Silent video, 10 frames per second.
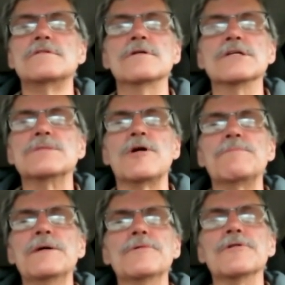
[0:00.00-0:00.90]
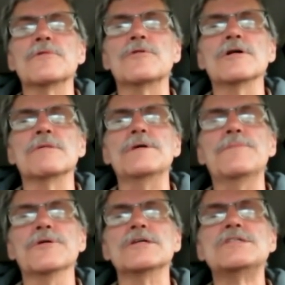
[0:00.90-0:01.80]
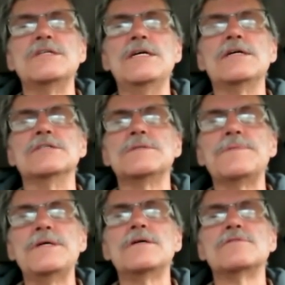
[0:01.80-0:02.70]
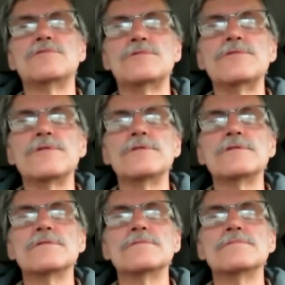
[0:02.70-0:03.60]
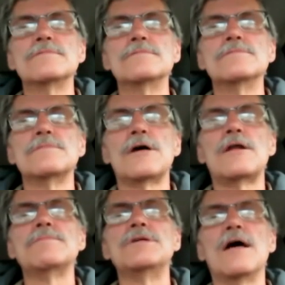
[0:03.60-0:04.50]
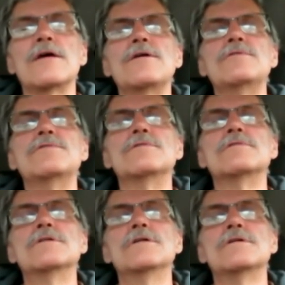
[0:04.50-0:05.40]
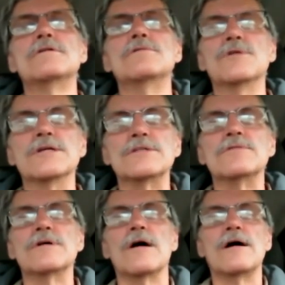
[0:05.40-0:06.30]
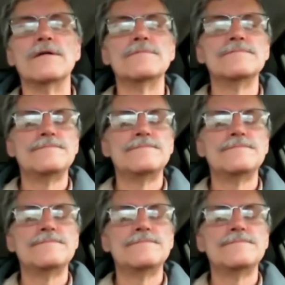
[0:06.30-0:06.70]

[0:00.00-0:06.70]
the only smart people in the world are people that seek and speak truth. And I'm telling you what is going on.